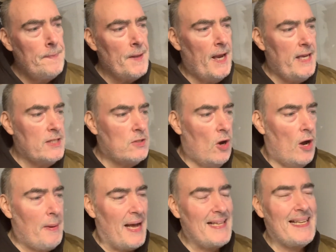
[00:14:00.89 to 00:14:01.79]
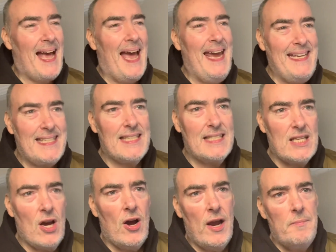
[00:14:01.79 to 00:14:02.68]
He's got about 8
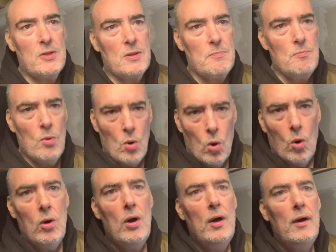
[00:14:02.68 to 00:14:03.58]
times more